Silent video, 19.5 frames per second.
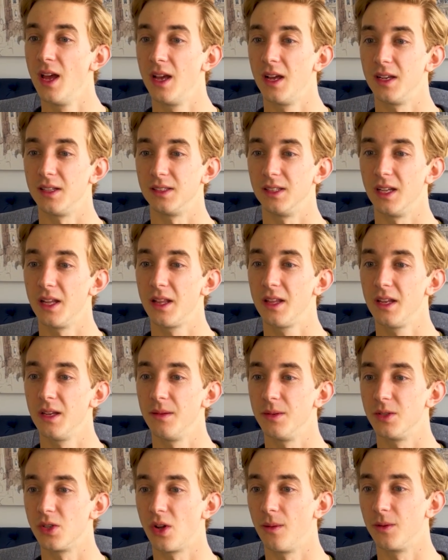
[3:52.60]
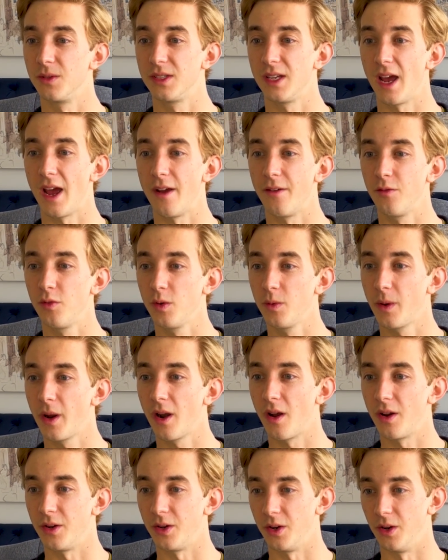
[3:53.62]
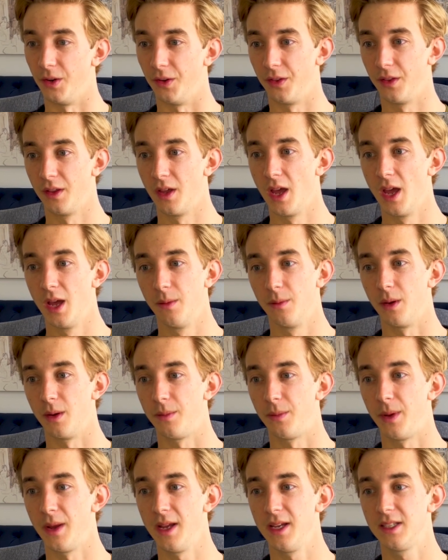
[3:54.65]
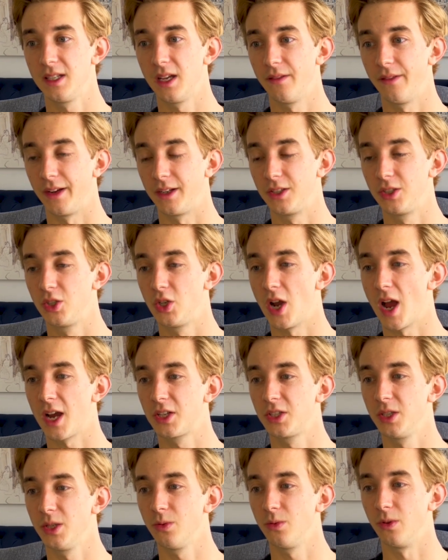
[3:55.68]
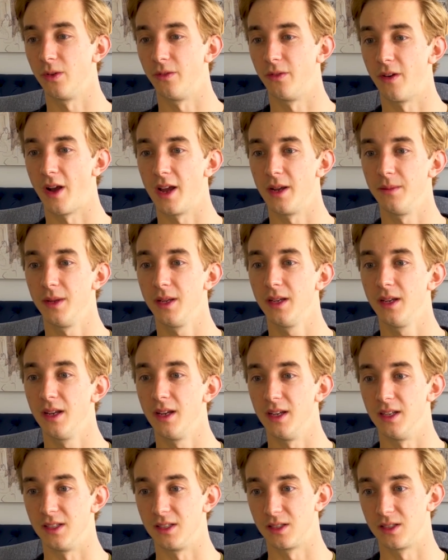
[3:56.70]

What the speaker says: as lithium is almost everywhere on Earth, but pace of extraction refinement is